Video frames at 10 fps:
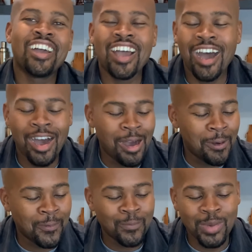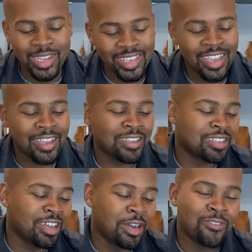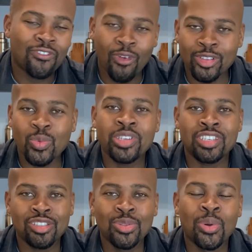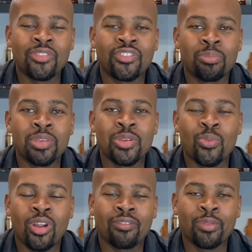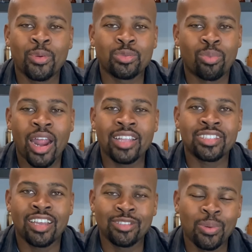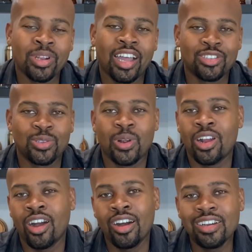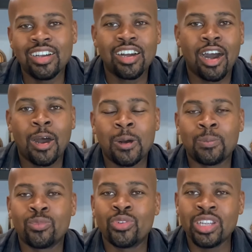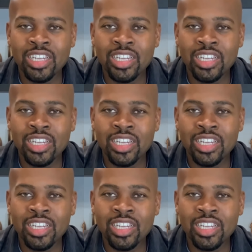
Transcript: Uh, but yeah, uh, Square is just known for being one of those brands that don't add sugar, um, really